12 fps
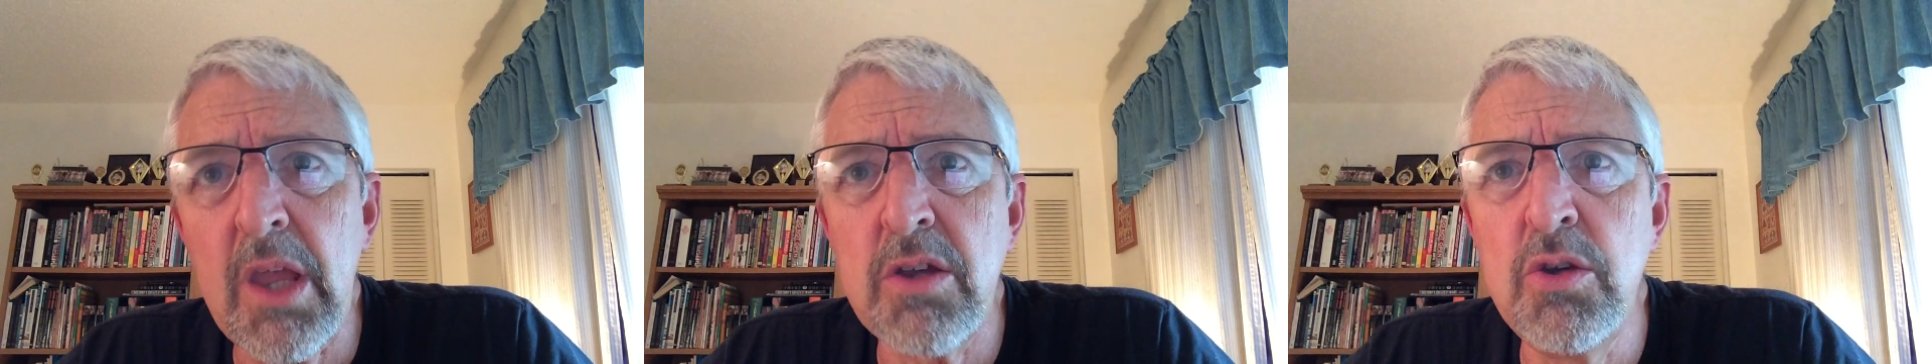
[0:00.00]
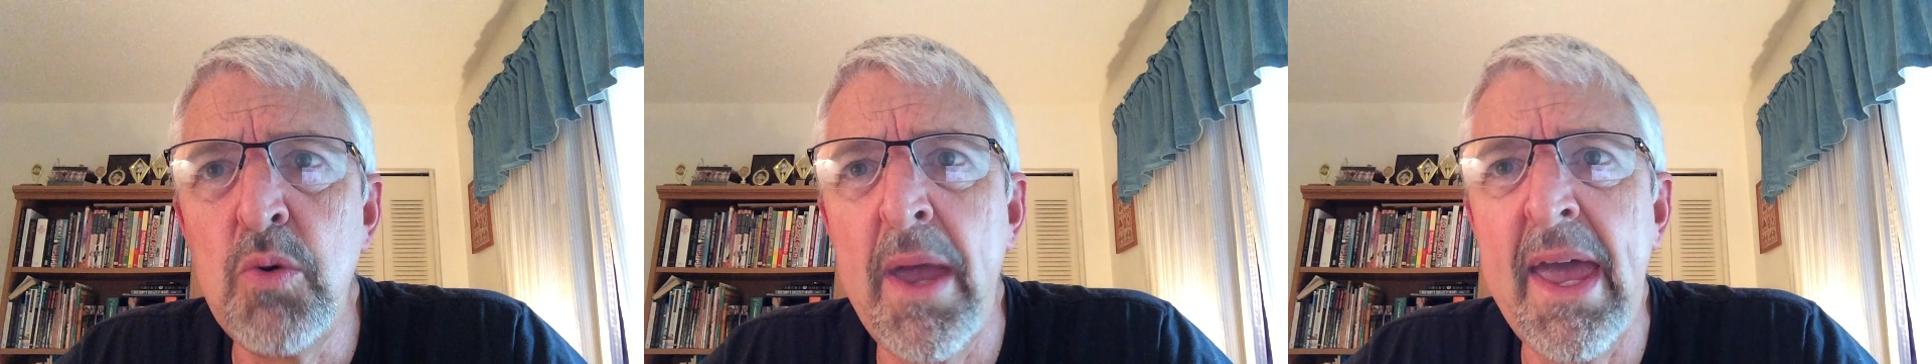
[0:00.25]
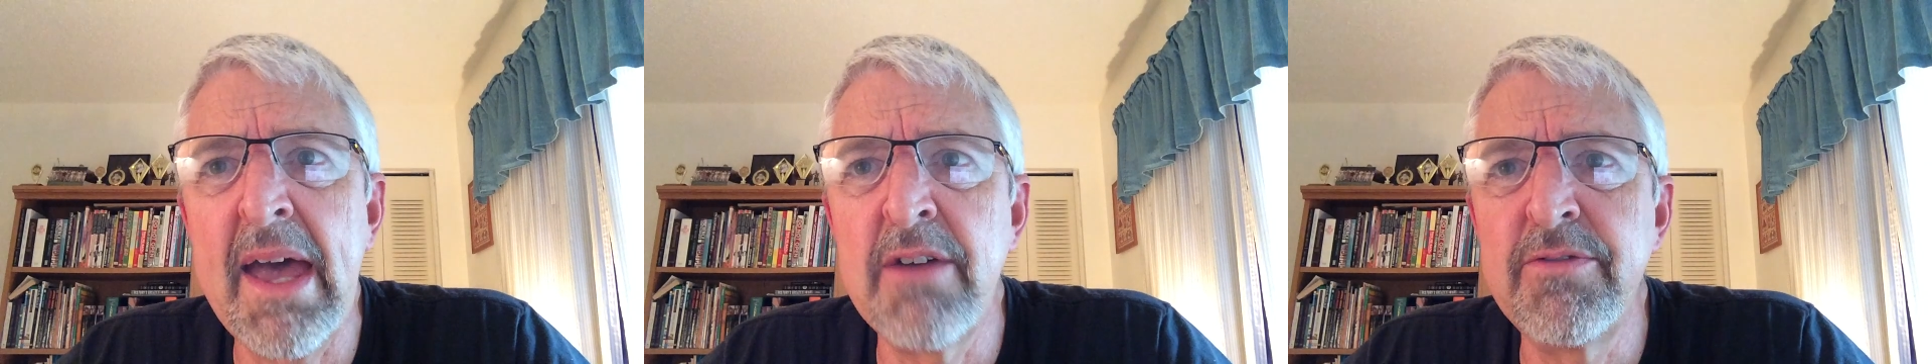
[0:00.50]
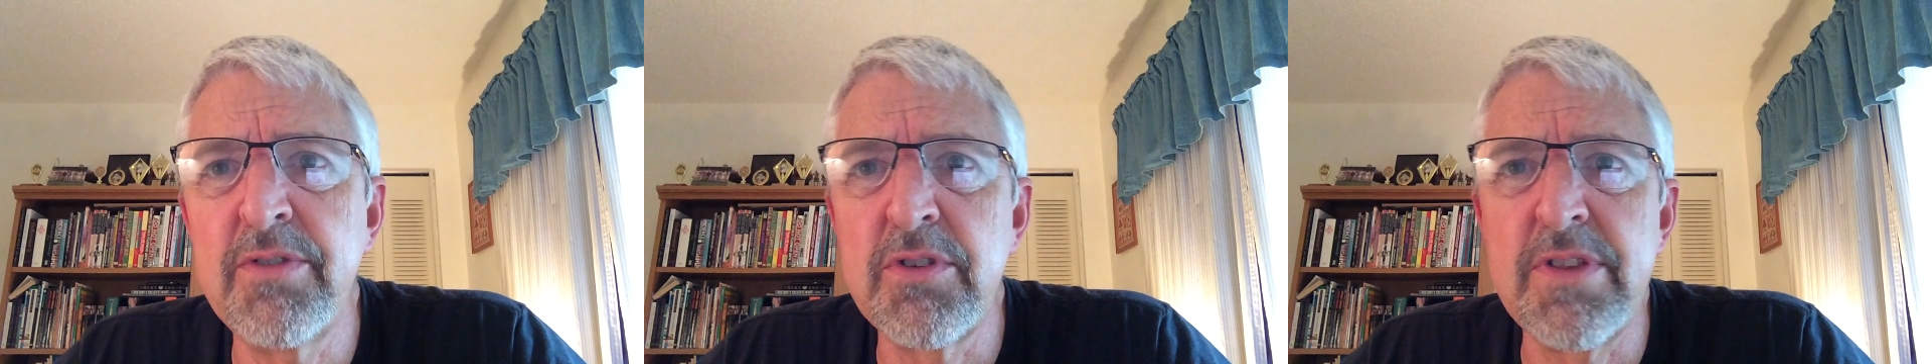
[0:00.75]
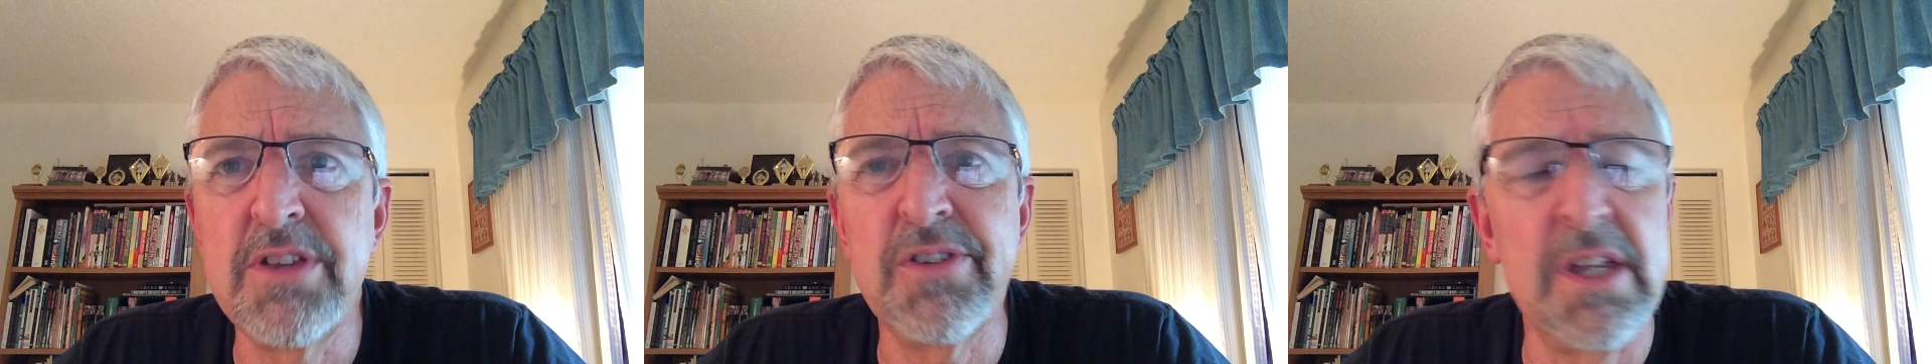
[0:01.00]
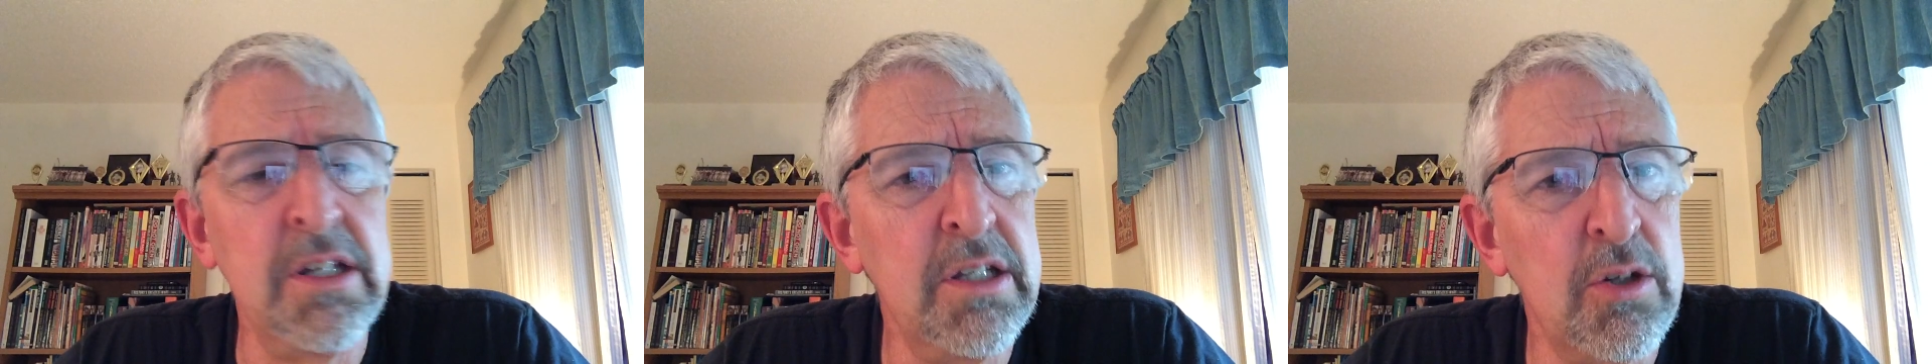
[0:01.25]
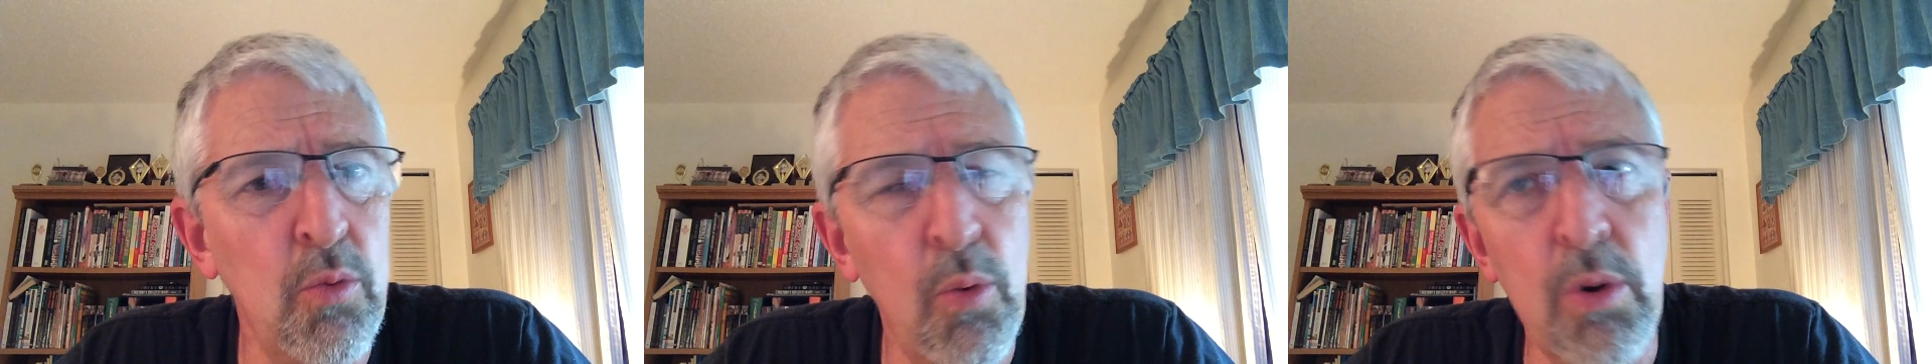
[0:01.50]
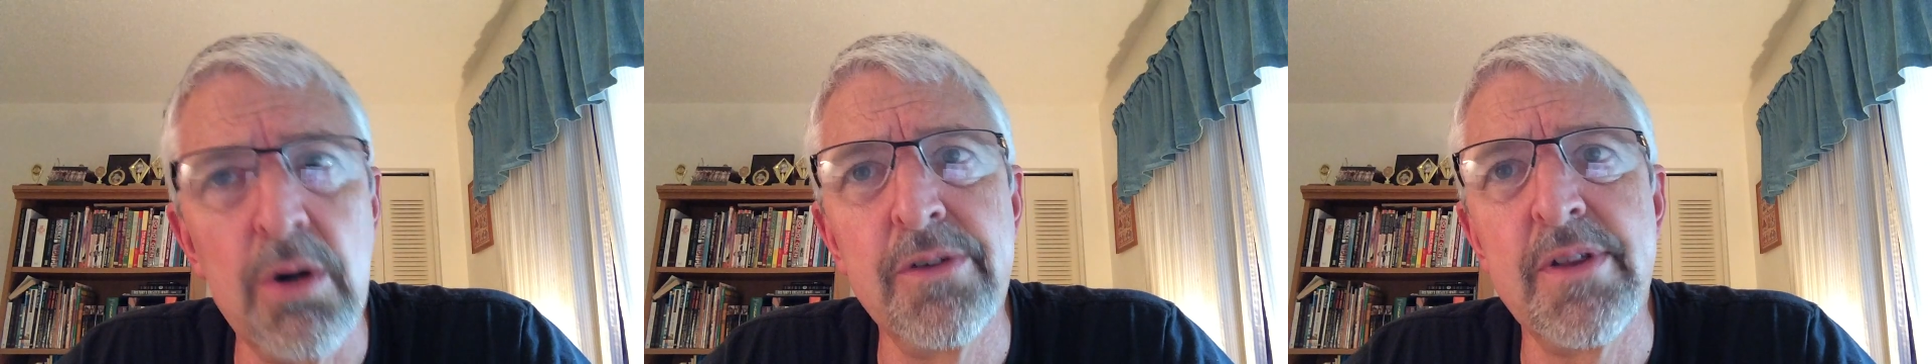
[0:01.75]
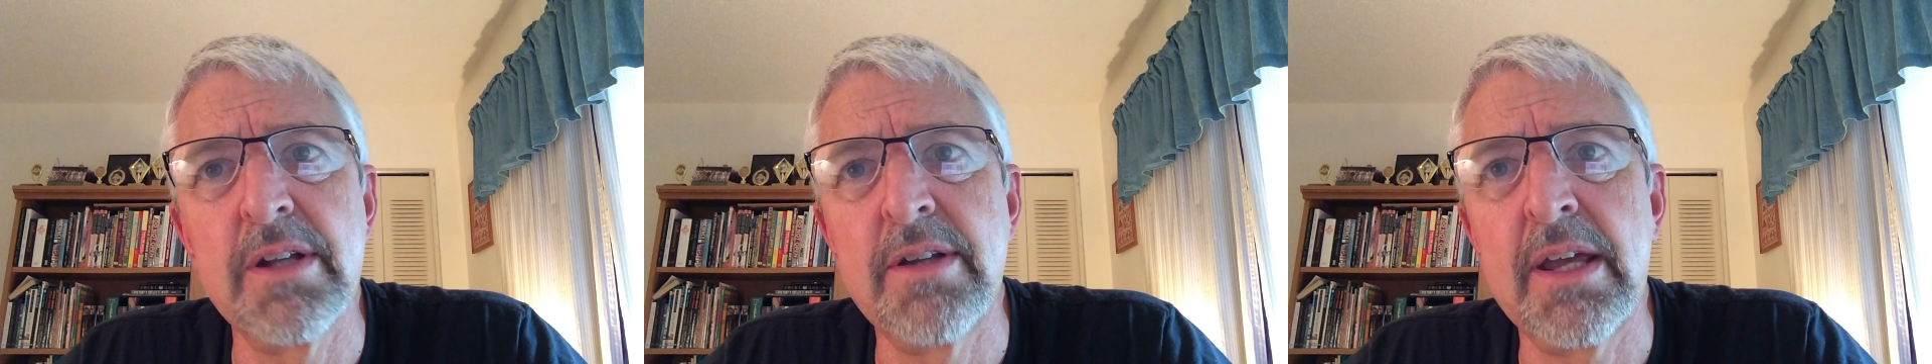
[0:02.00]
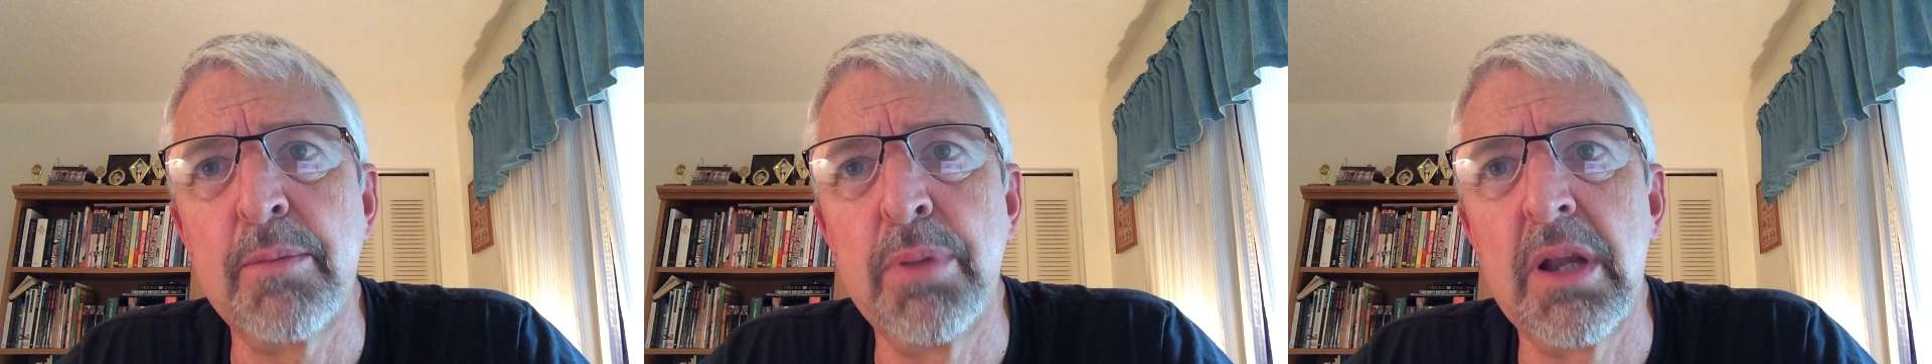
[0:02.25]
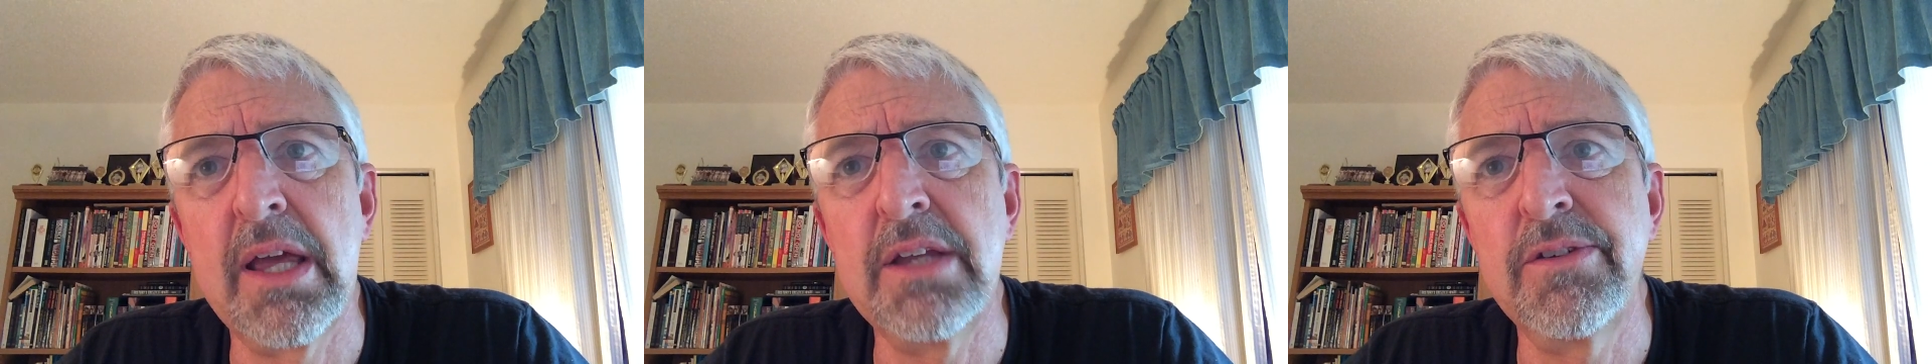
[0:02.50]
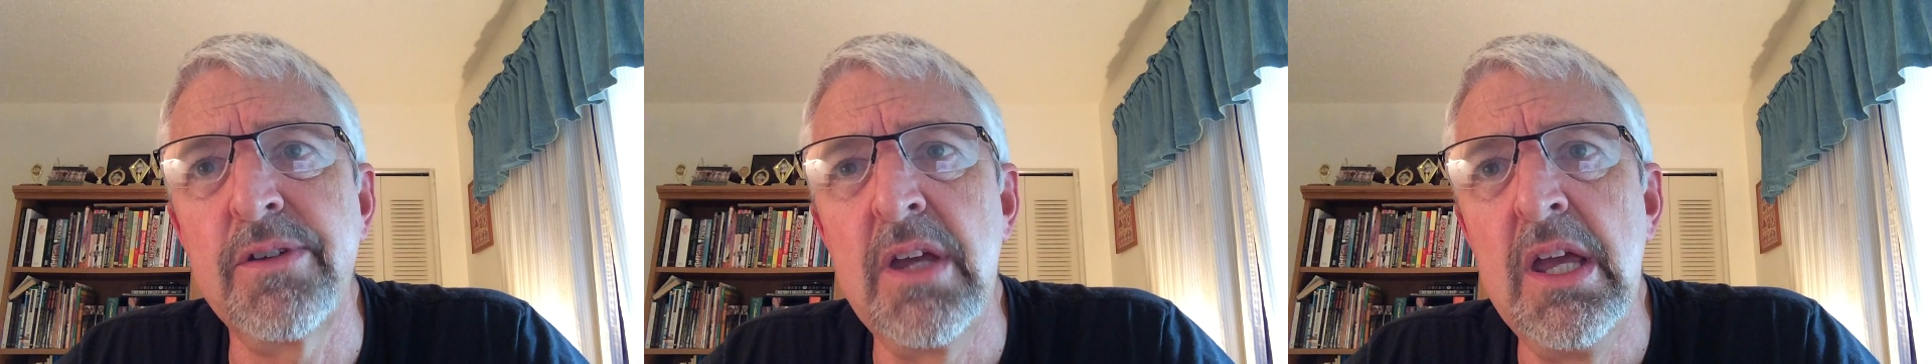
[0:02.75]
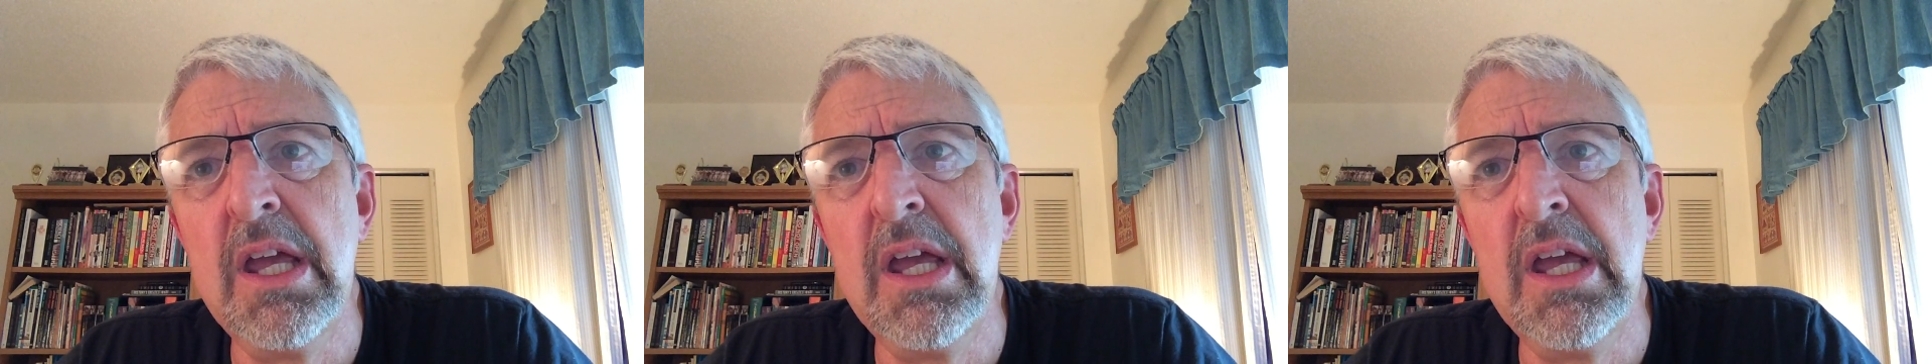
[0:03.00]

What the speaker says: You have these Indian wars that take place.